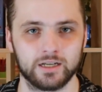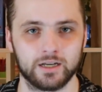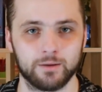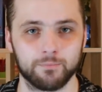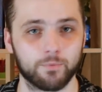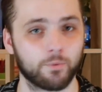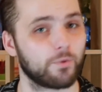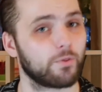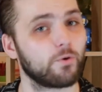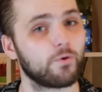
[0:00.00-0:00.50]

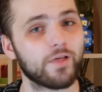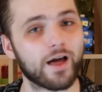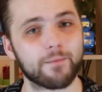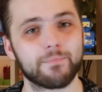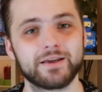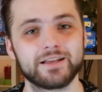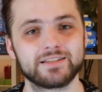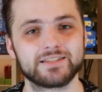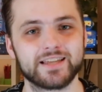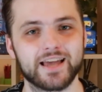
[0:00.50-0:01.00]
But with all that
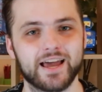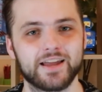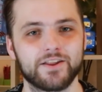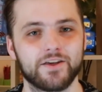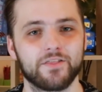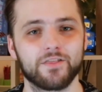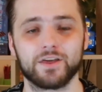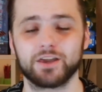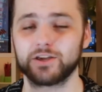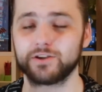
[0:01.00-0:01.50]
being said,
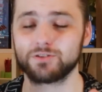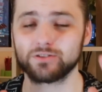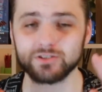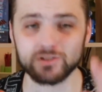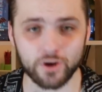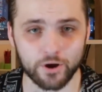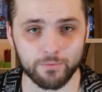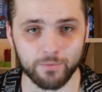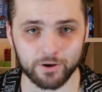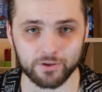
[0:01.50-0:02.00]
thank you
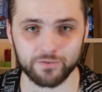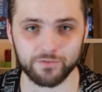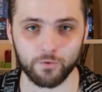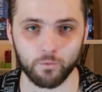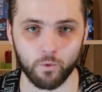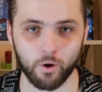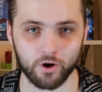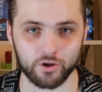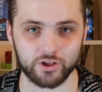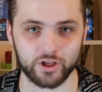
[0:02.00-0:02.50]
so much for
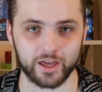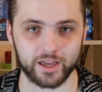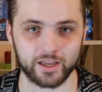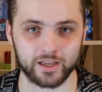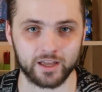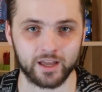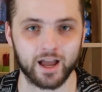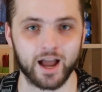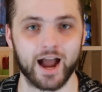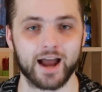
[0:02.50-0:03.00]
watching,
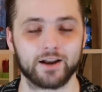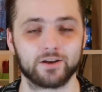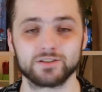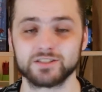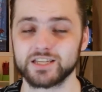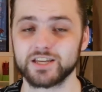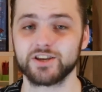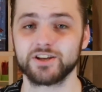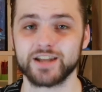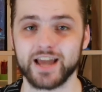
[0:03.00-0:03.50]
and I'll
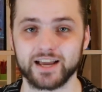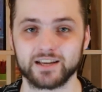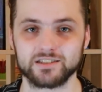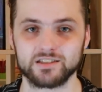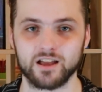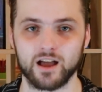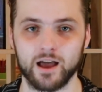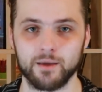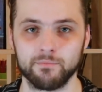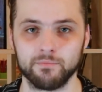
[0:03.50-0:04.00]
see you next
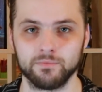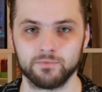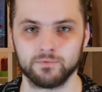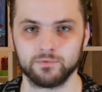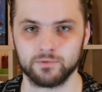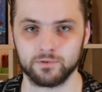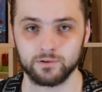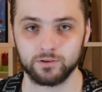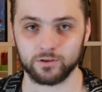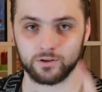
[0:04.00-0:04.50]
time
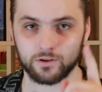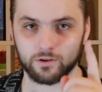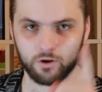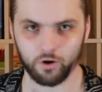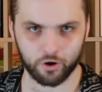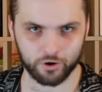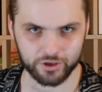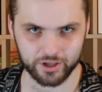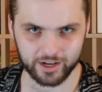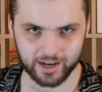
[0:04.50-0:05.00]

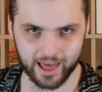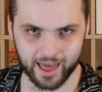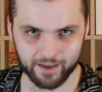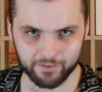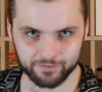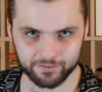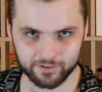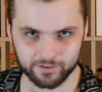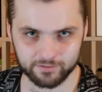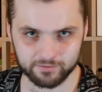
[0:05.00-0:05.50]
on your
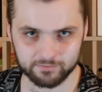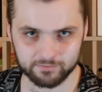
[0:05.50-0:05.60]
left.